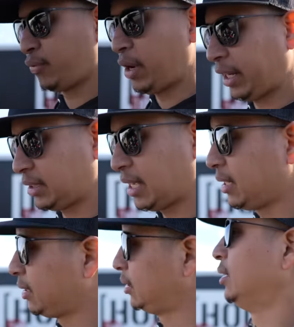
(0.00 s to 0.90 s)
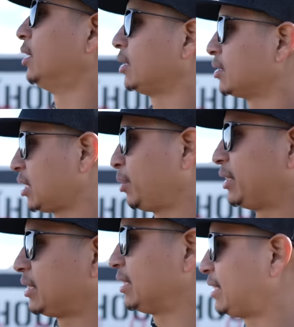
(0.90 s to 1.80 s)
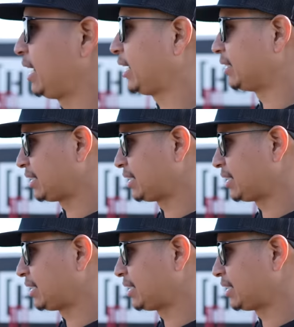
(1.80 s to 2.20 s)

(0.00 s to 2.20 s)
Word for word: Frankenstein, hooking us up with this intake and